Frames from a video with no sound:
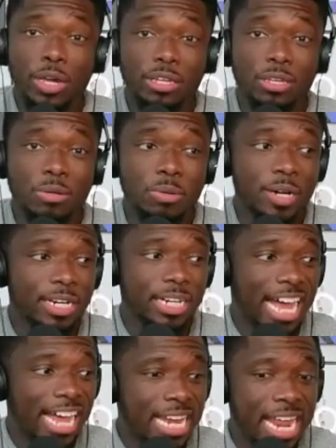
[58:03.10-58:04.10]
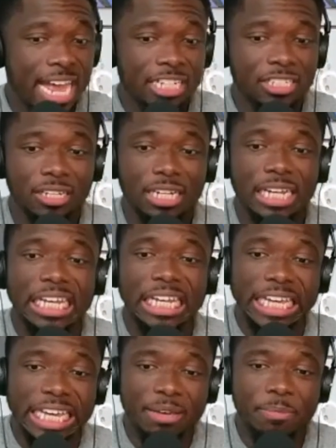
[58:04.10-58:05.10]
You were got national
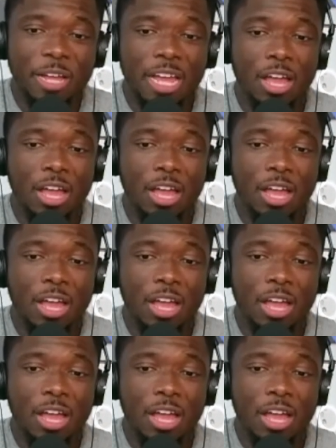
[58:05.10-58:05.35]
acclaim.